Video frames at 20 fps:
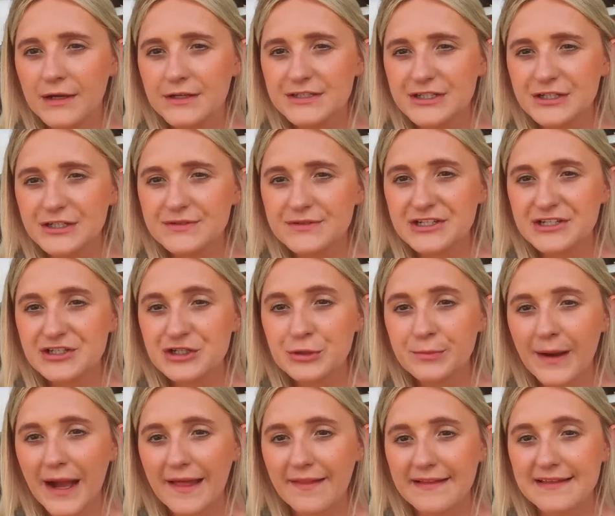Do you teach new
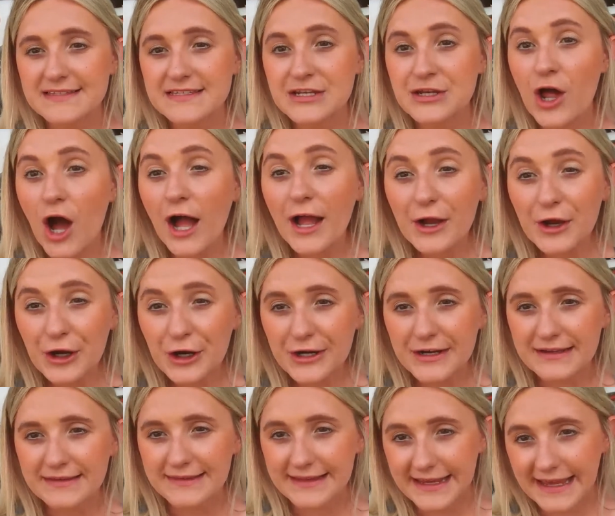pilots? Not
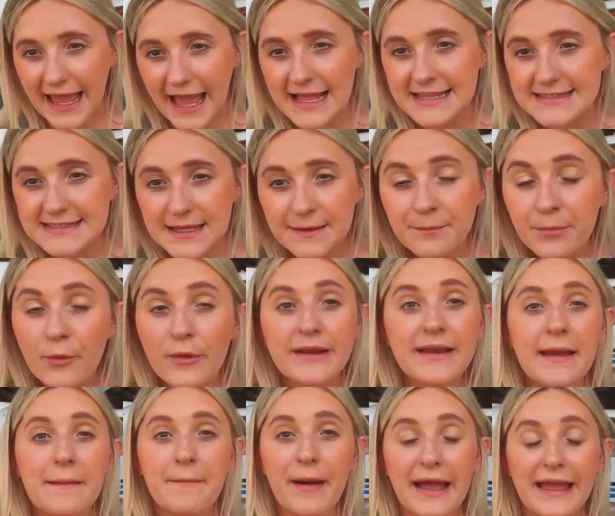currently. At some
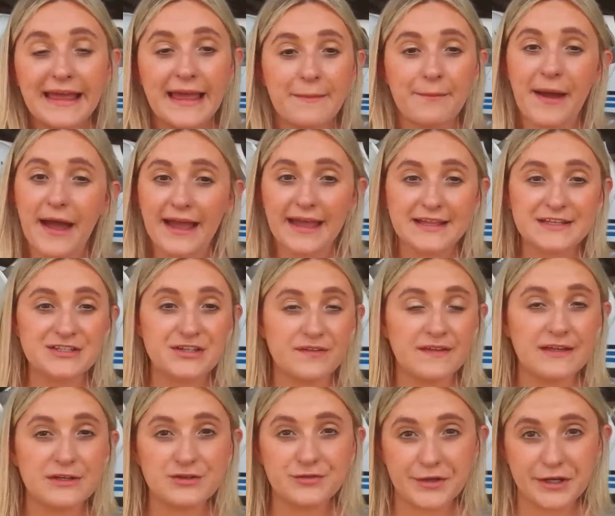point, I might get back into
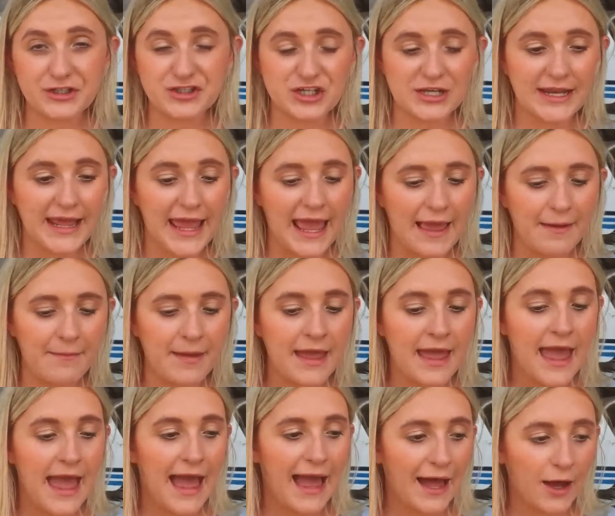the instruction game.
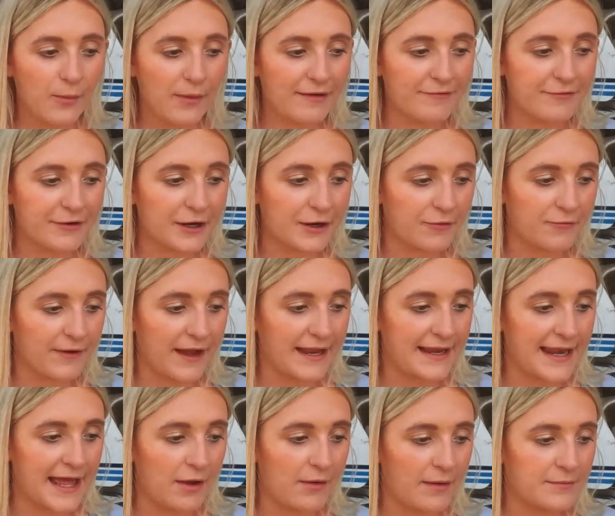However,
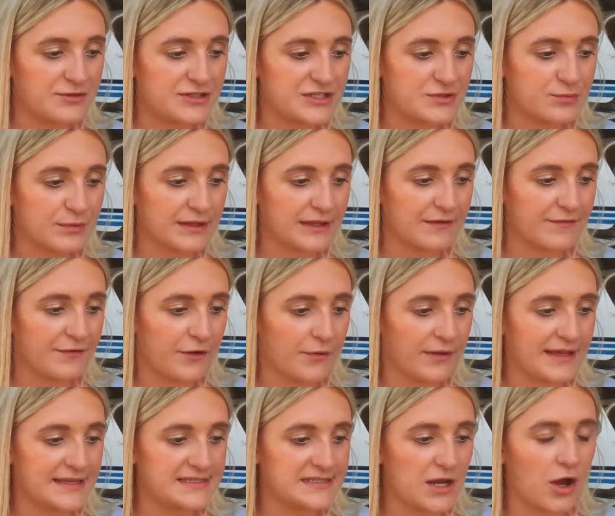right now, I'm just really
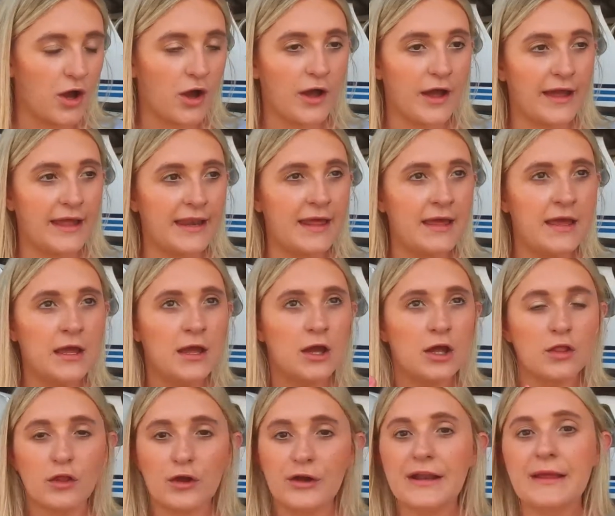focused on
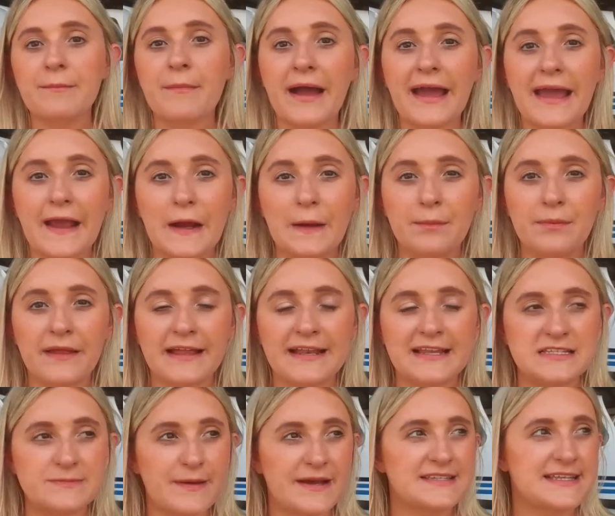learning my airplane
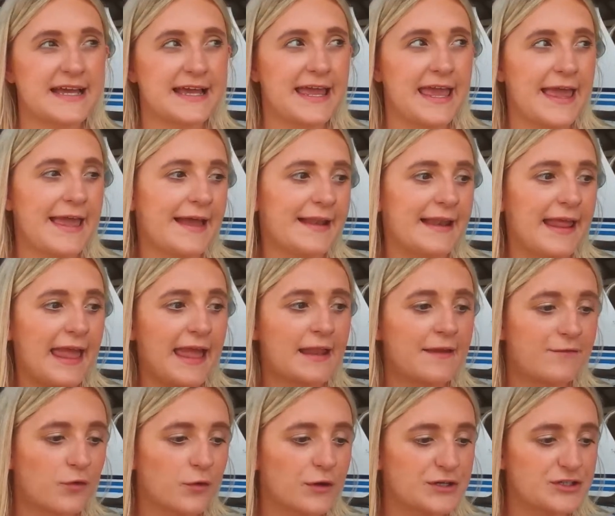as best I can.
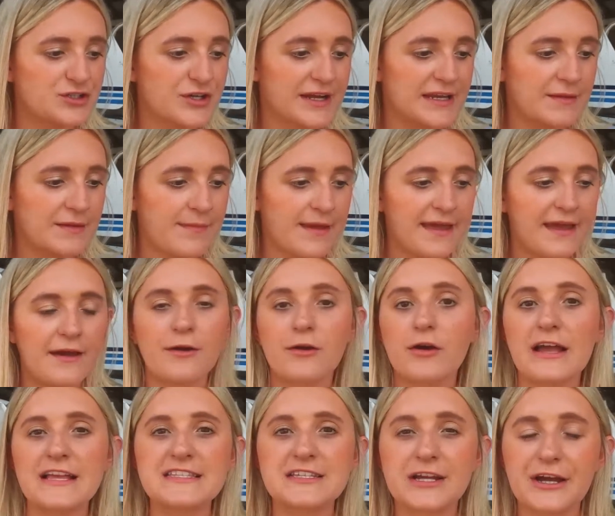And of course, trying to make
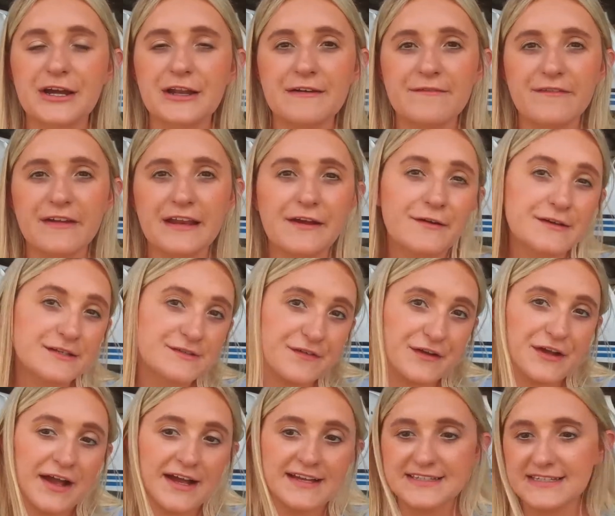as good of videos for
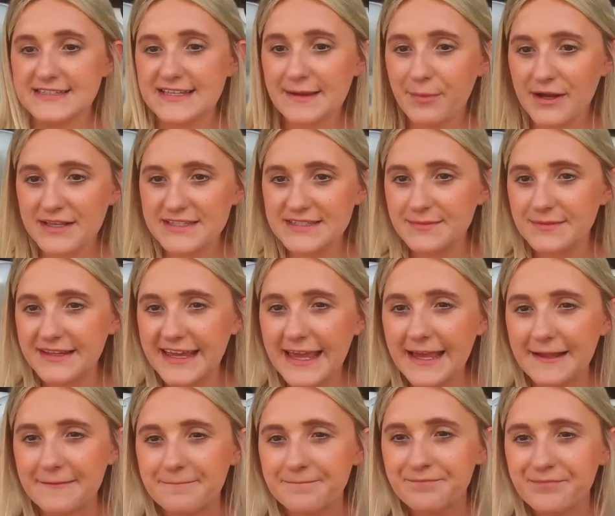you guys as I possibly
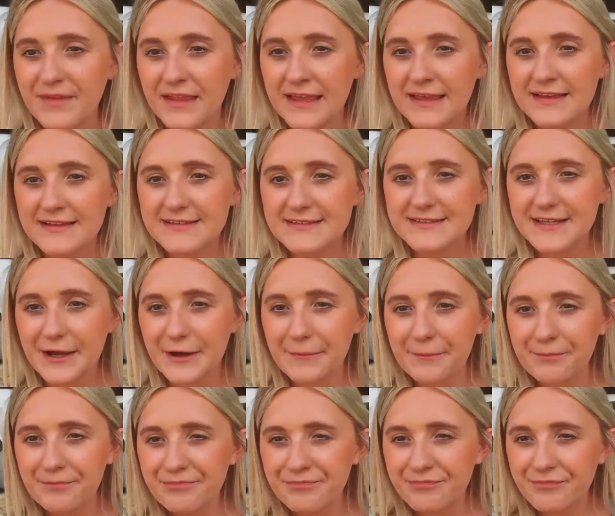can.
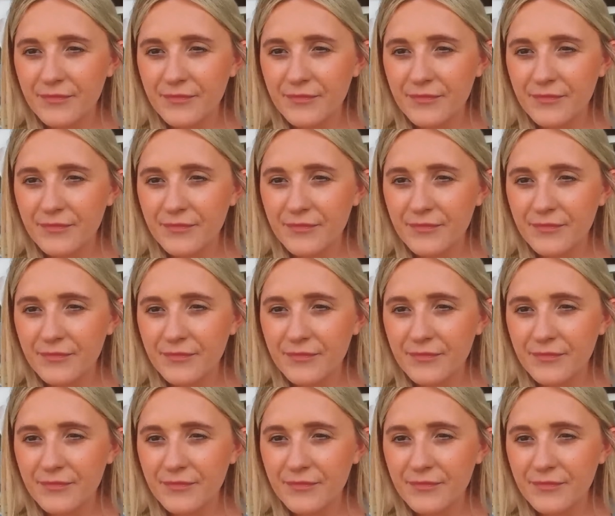So...